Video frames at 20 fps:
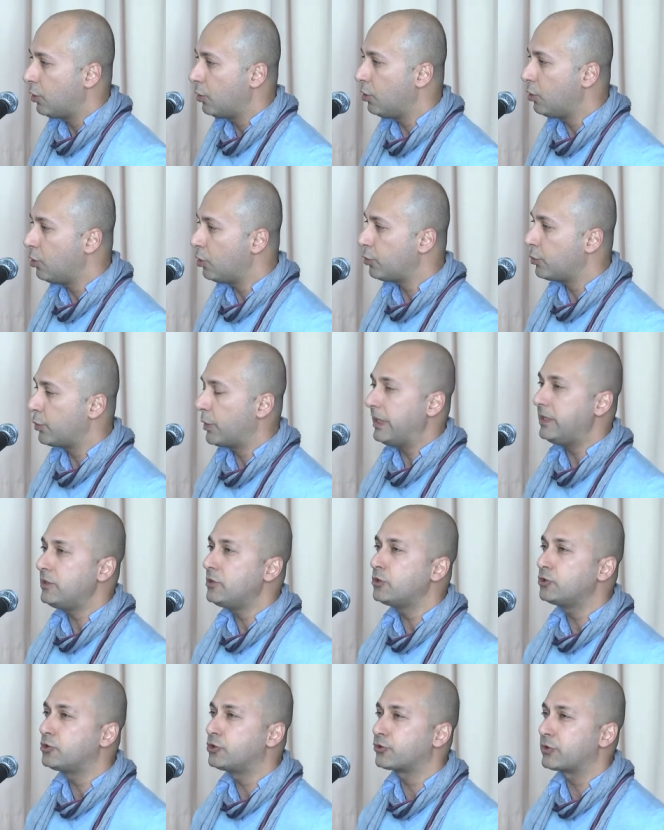or when
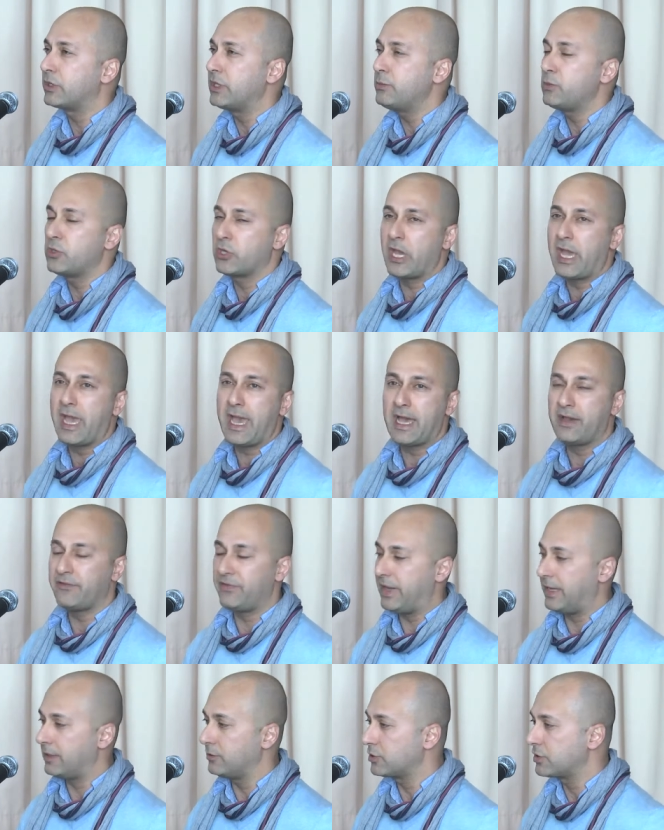you dream, you
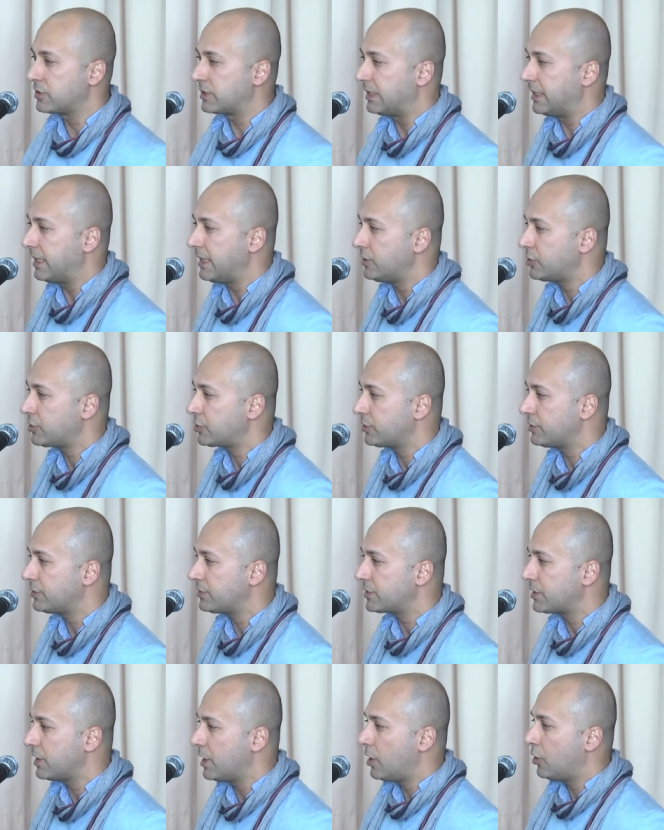have
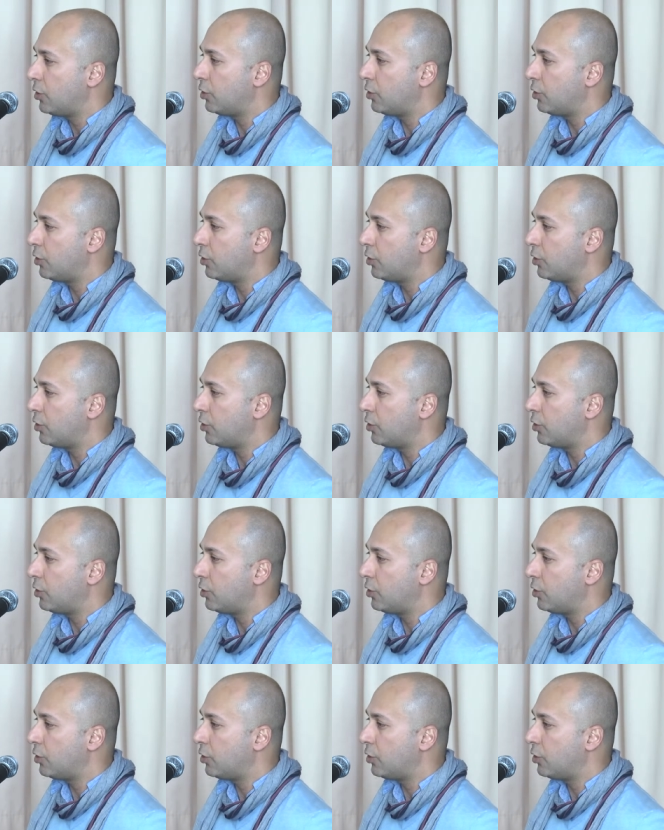hallucinations,